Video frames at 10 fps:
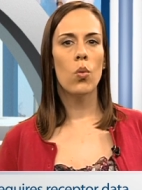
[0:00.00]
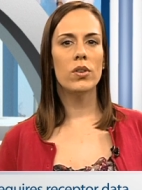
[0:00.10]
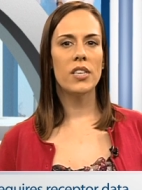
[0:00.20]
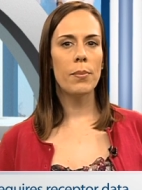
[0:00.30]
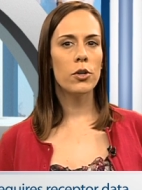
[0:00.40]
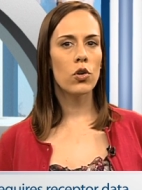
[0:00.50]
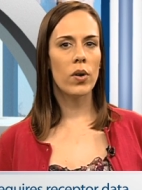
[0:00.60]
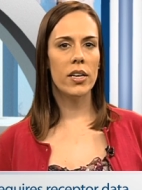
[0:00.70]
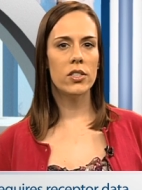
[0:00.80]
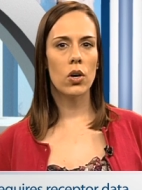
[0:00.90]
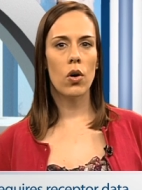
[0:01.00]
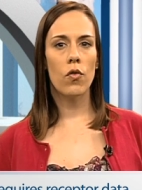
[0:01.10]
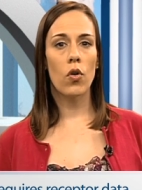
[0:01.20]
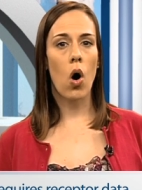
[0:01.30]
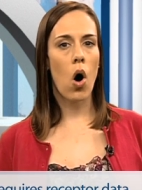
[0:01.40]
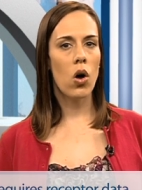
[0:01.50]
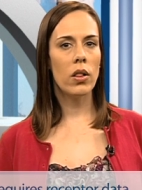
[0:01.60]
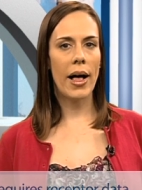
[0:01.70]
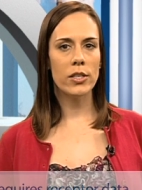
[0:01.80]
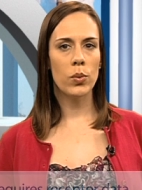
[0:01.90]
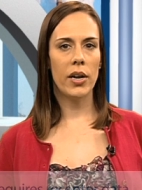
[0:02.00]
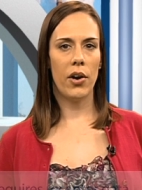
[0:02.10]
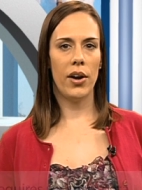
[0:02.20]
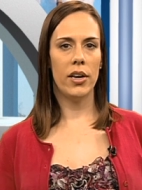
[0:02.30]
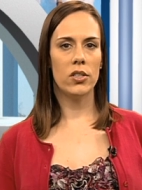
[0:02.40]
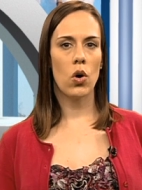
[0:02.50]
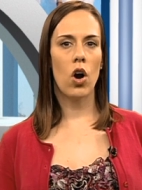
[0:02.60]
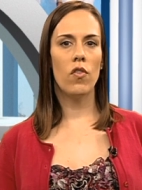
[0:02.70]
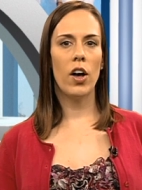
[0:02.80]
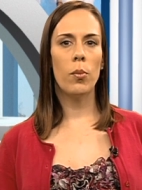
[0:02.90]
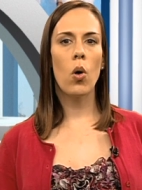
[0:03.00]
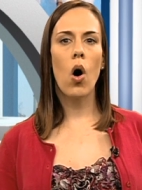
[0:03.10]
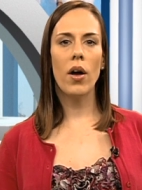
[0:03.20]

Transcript: Receptor grids for all Class one areas are available